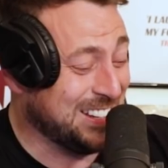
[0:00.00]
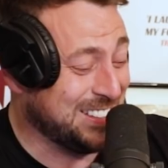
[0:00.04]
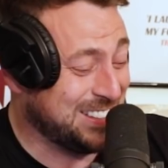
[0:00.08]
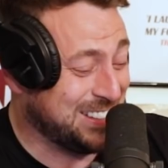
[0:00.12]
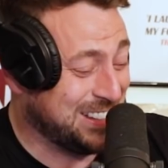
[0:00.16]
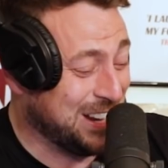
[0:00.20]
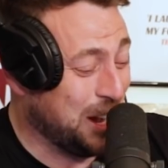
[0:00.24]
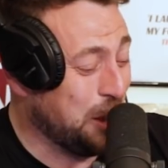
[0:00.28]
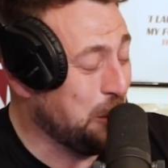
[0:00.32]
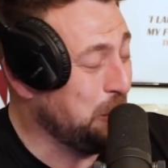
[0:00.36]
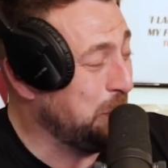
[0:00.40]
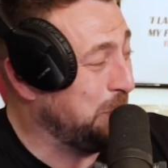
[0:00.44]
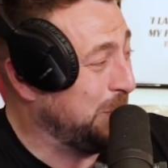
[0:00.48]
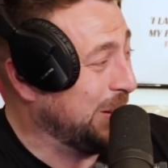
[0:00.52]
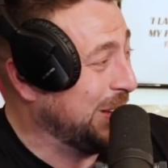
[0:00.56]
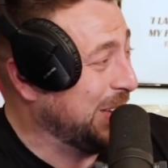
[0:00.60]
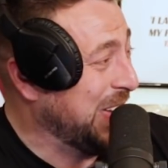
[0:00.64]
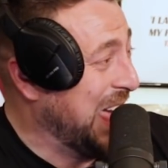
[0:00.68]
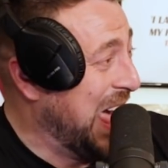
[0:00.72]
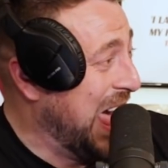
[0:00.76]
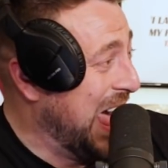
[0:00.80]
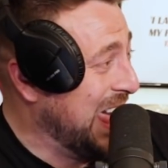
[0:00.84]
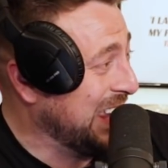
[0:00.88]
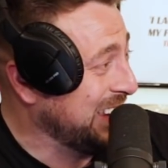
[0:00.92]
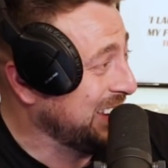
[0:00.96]
list out by
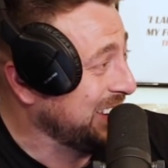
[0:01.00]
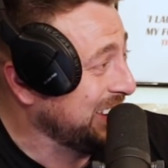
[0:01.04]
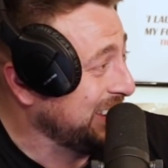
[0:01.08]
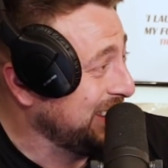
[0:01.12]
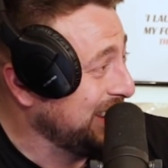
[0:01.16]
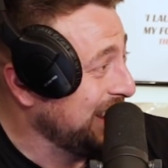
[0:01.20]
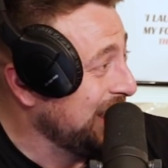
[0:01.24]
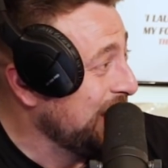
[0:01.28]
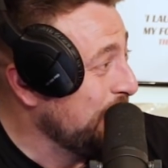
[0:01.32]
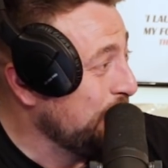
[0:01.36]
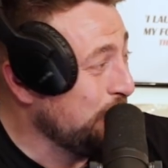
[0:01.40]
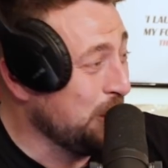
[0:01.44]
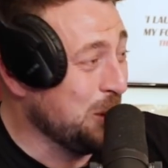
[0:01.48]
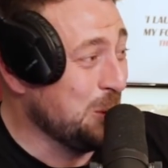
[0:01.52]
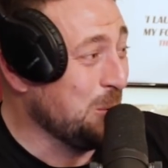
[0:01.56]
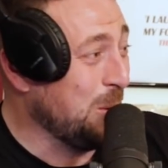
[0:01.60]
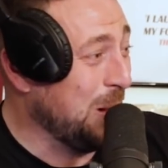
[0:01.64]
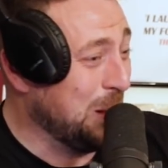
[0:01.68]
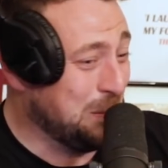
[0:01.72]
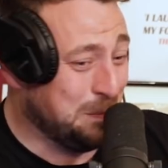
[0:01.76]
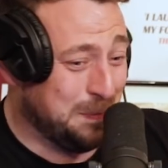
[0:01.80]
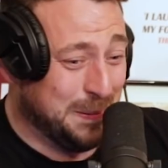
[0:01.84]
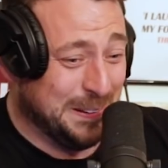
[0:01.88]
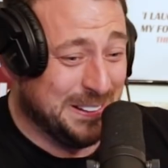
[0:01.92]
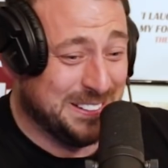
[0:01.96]
hand with
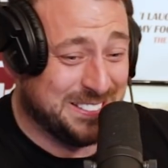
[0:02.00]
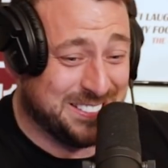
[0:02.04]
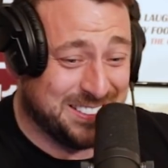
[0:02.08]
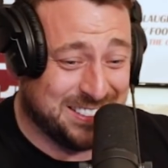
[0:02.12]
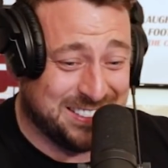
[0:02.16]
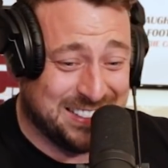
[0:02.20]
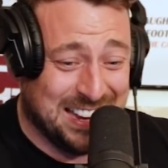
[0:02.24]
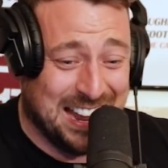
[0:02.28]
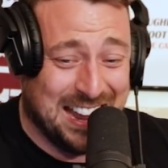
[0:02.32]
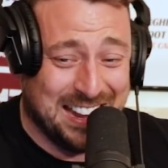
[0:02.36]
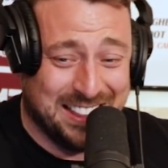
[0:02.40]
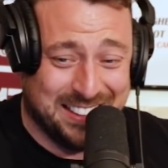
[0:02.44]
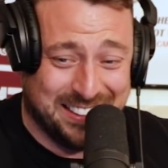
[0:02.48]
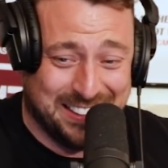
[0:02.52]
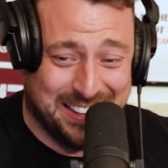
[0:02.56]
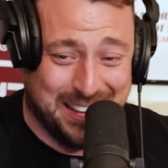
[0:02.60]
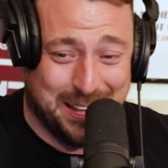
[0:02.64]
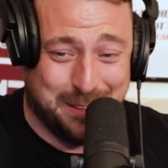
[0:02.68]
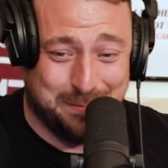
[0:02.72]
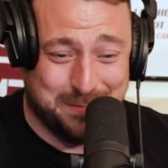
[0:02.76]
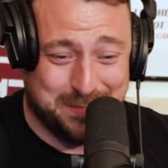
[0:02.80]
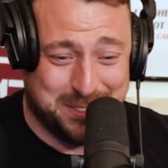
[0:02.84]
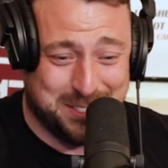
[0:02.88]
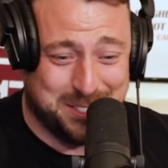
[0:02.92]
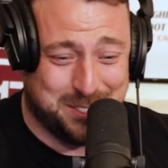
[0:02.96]
one piece of
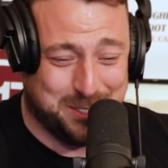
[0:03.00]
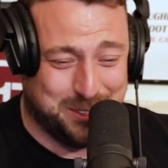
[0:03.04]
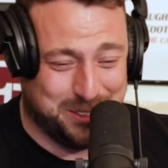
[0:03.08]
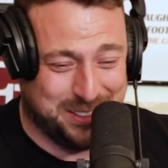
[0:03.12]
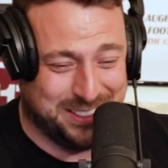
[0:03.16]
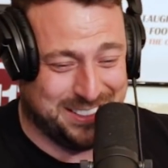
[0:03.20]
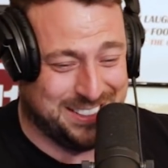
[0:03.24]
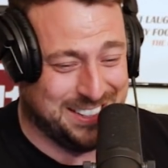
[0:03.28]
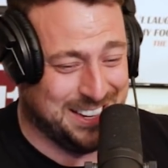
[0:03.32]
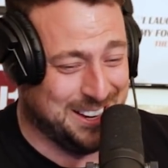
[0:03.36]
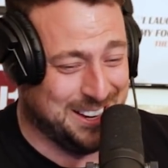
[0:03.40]
sellotape and stuck it